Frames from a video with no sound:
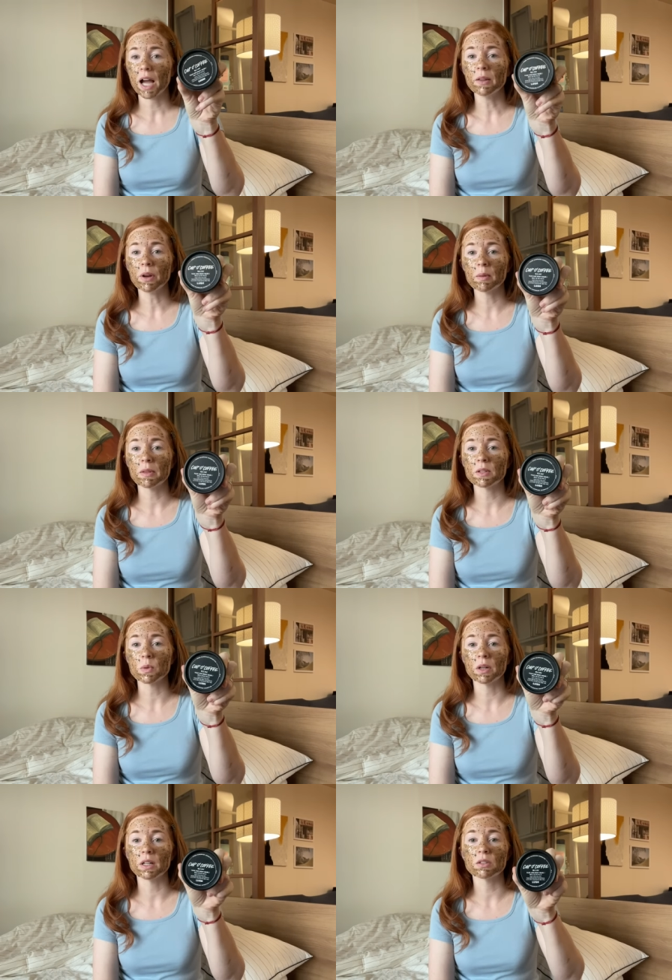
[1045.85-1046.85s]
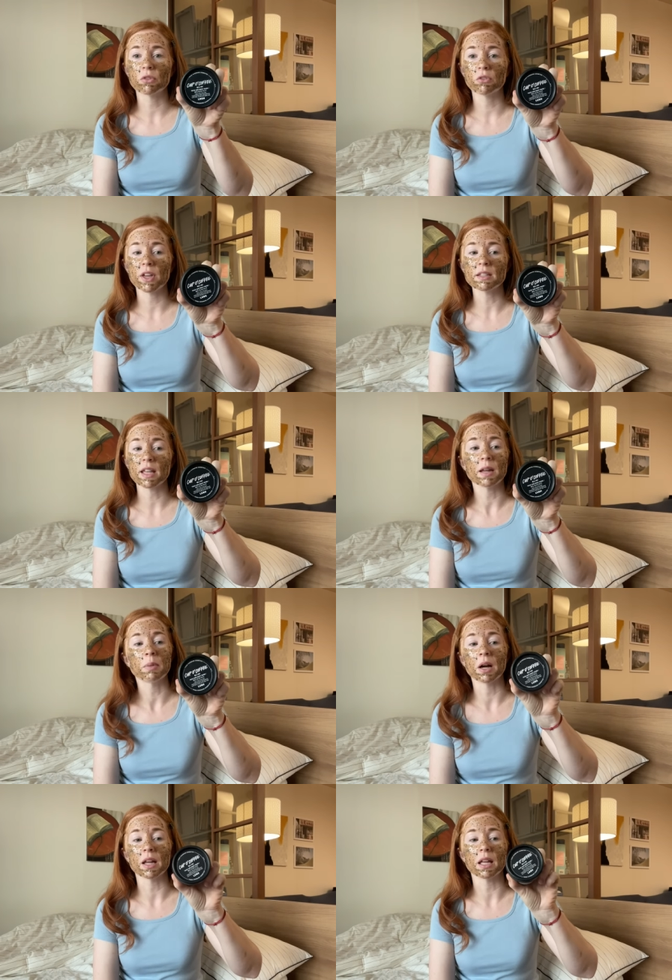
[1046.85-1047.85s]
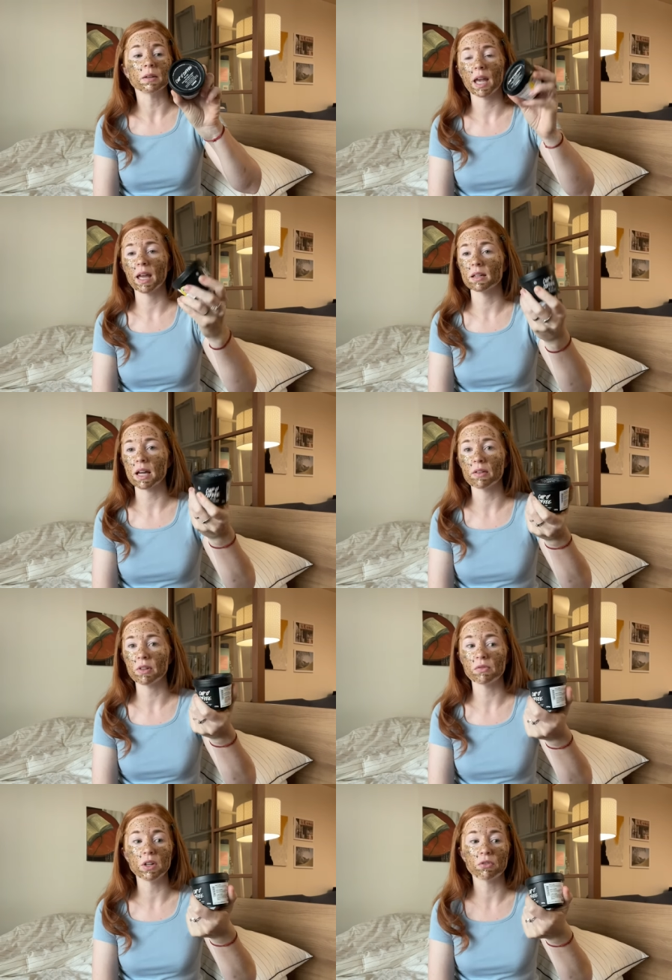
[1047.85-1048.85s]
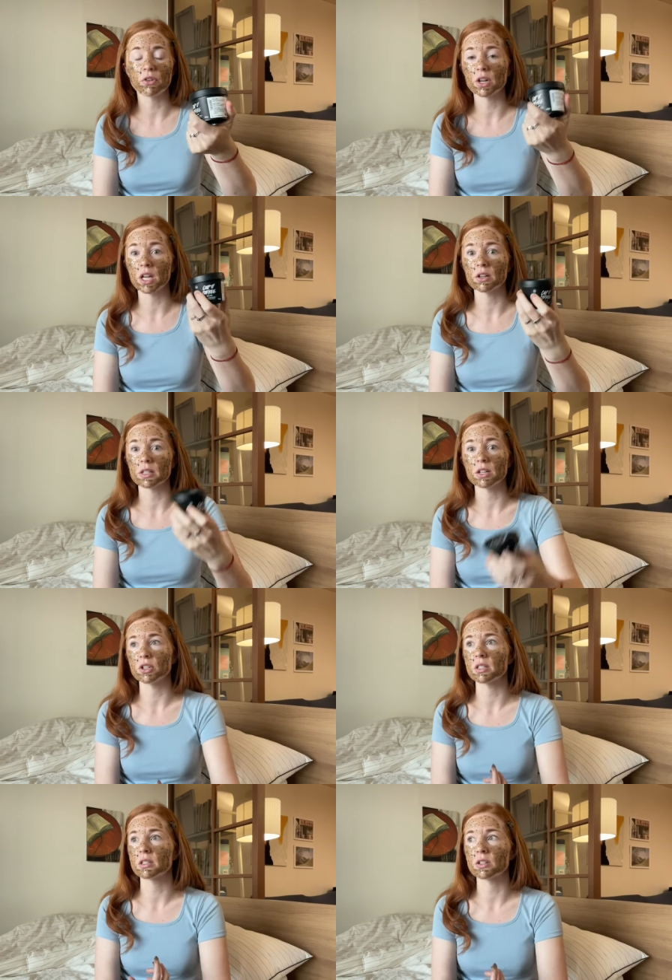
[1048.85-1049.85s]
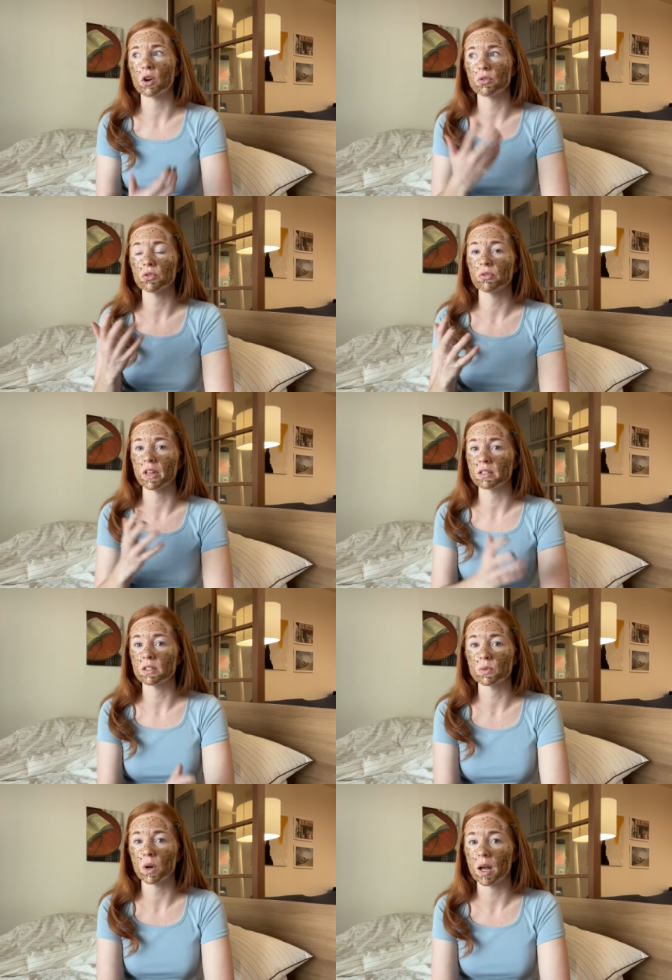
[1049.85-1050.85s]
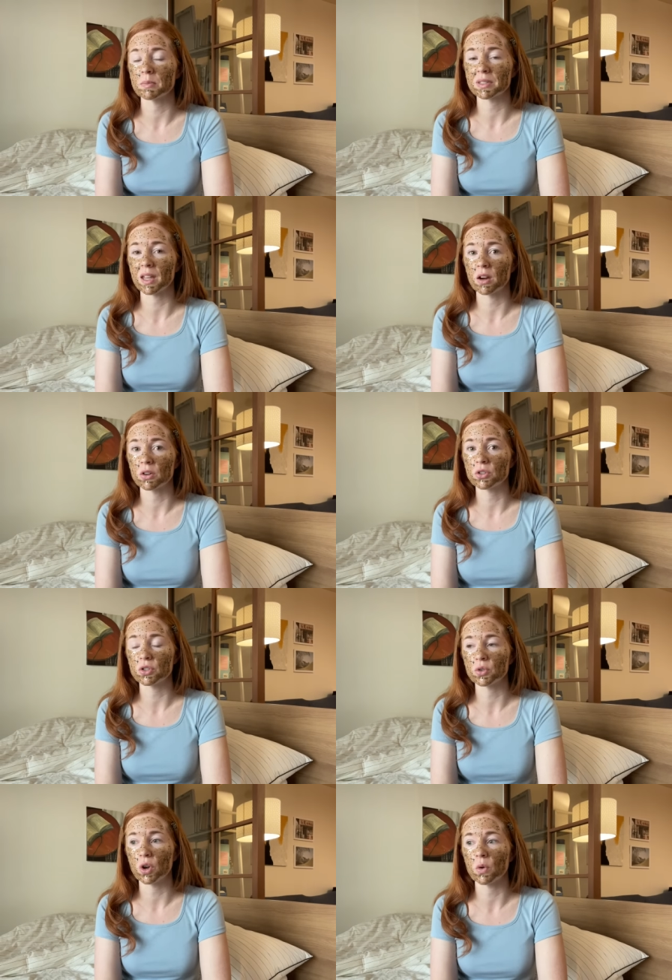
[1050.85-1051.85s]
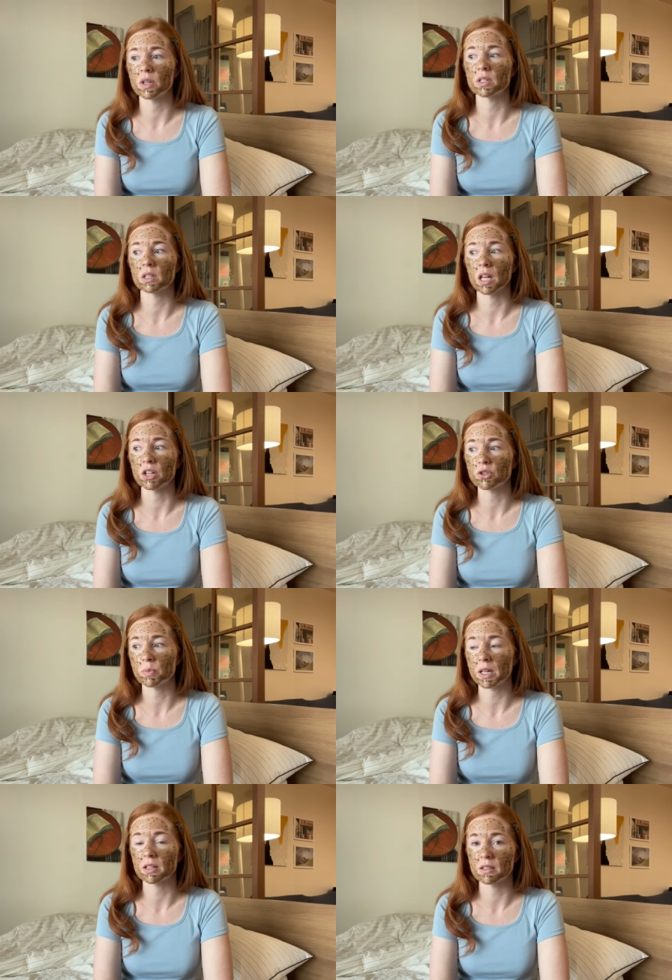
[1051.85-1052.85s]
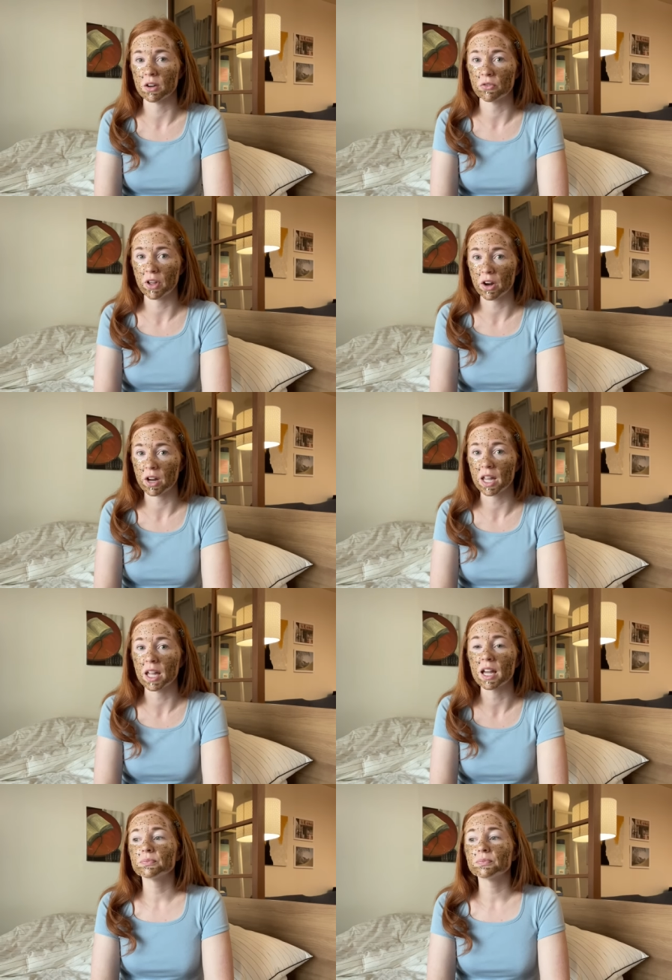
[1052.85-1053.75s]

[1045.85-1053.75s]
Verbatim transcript: Highly recommend this one. It's for face and body, and I've loved it for years. I just go through phases where I'm scared to go into Lush because they're very